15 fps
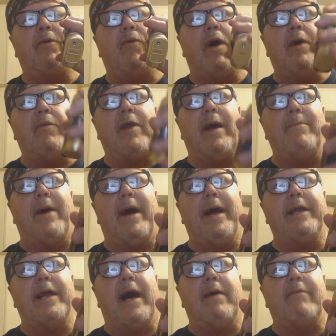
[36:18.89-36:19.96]
Why would I buy
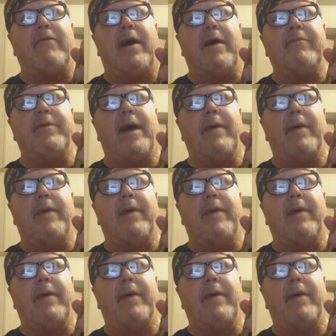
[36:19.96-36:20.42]
a .5